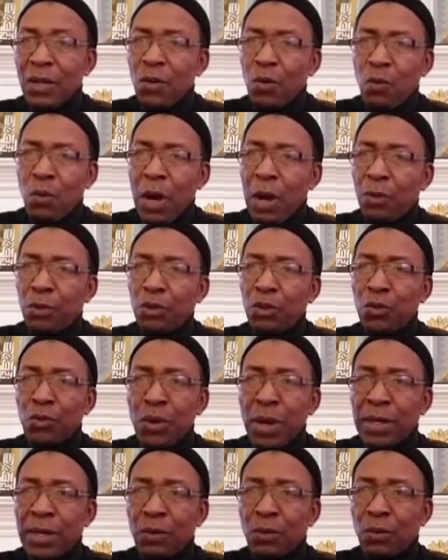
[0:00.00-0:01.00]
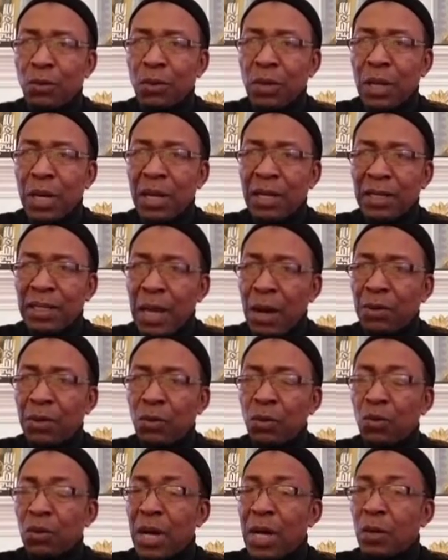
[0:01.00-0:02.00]
Why would you write the doubt the
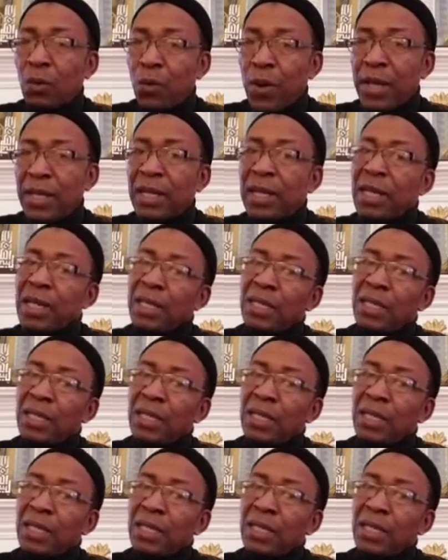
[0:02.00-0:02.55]
Quran when